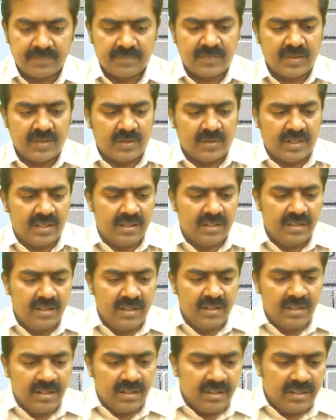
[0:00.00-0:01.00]
Okay,
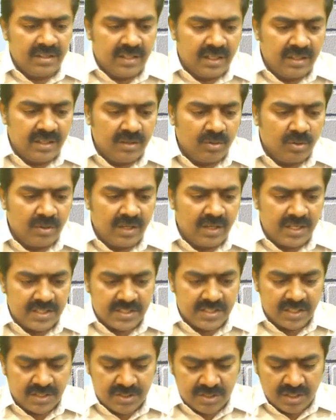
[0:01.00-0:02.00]
then overheads
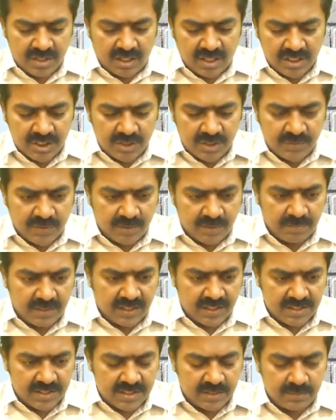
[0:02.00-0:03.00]
are charged from the
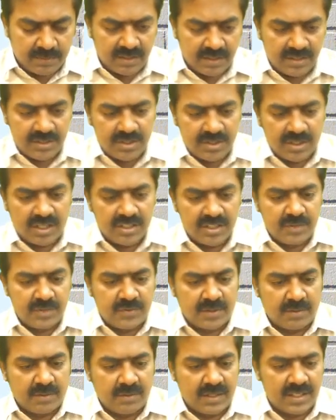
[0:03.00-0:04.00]
customer
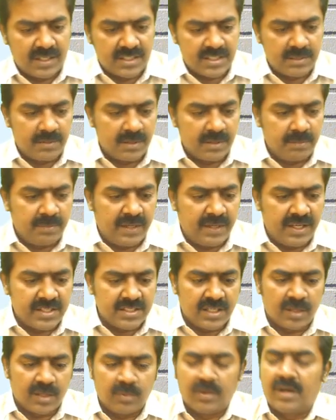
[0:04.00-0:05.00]
based
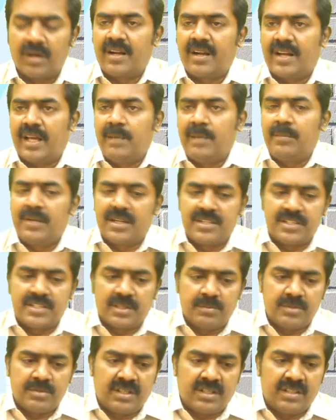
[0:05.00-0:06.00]
on what? Time
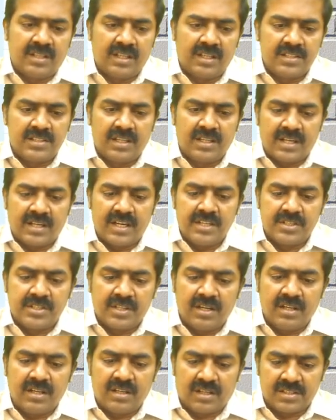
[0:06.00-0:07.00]
consumption. That is the
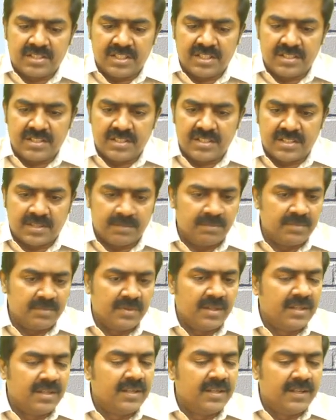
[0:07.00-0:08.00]
traditional costing system.
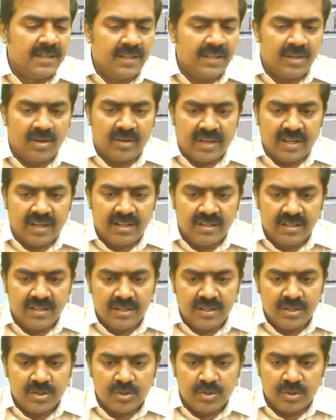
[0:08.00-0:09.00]
Okay,
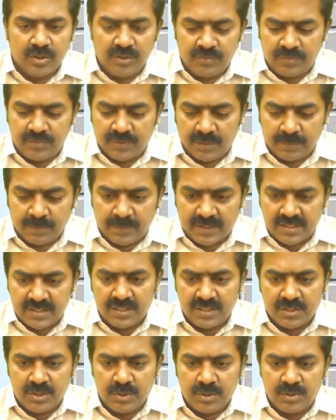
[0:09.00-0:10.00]
so if a person
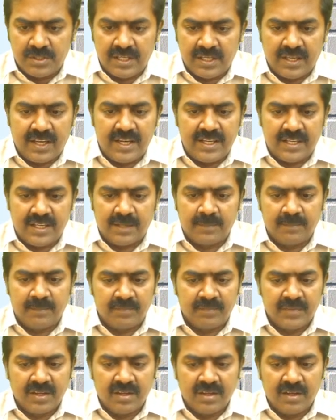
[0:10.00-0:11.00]
is using ATM,
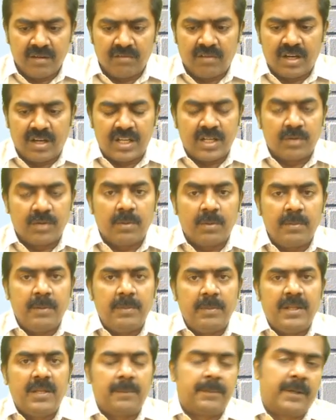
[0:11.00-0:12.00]
whatever may
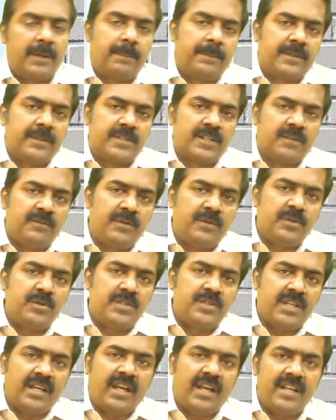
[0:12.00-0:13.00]
be the purpose of
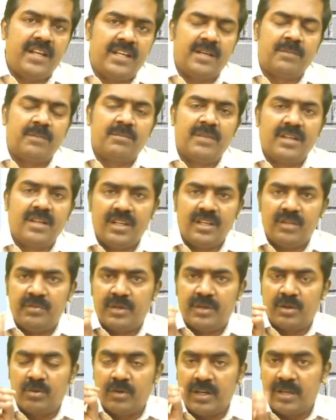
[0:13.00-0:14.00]
using ATM, if you
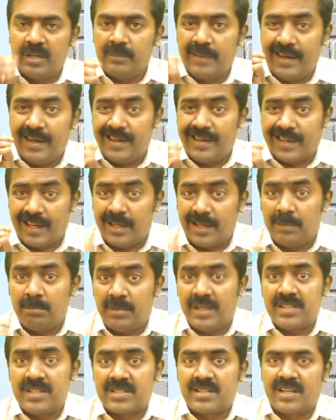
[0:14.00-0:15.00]
are going by
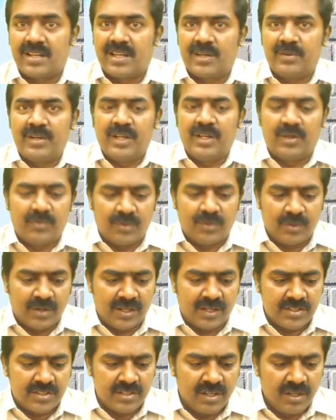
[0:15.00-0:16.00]
time-based recovery of
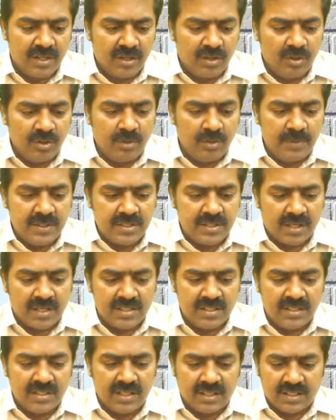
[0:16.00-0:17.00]
overheads, you will be
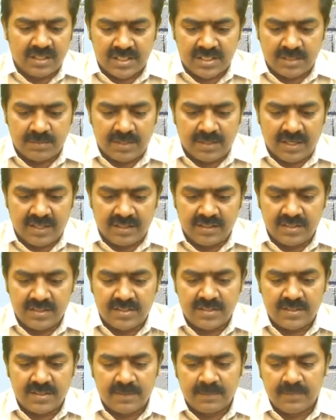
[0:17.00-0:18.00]
charging the customer like
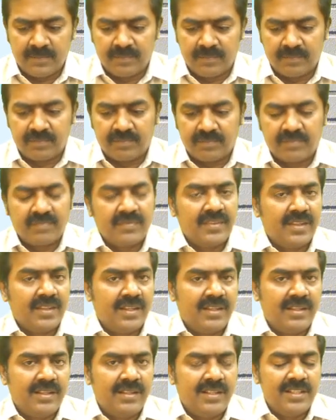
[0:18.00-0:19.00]
this.
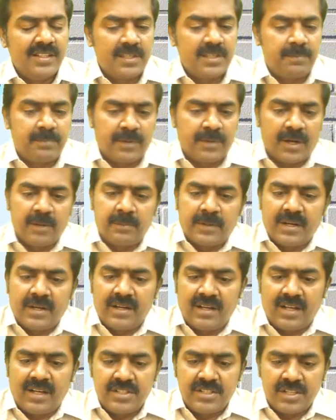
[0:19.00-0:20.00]
Is it proper and
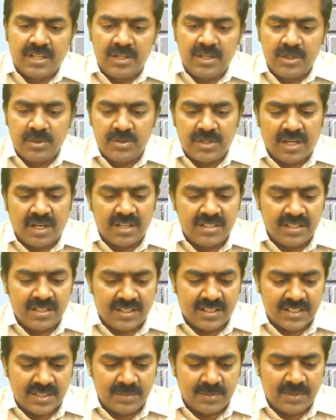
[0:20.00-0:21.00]
logical to charge a
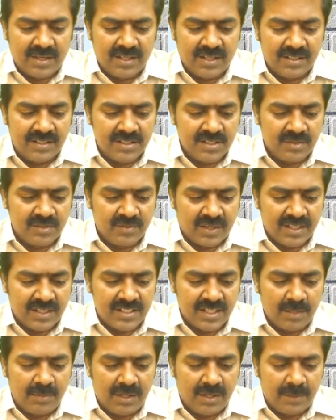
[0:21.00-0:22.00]
customer like this? For
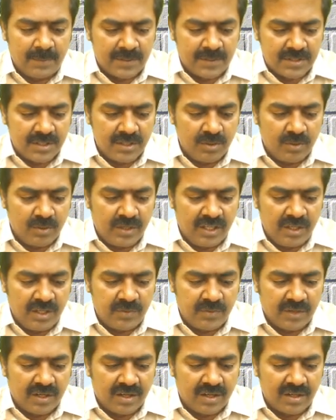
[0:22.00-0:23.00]
example, a person going
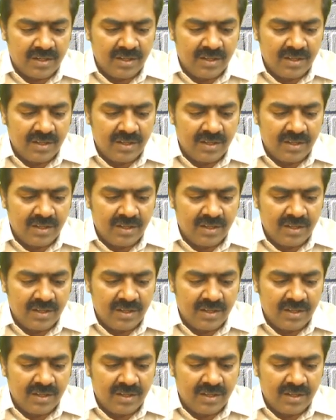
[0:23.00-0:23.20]
for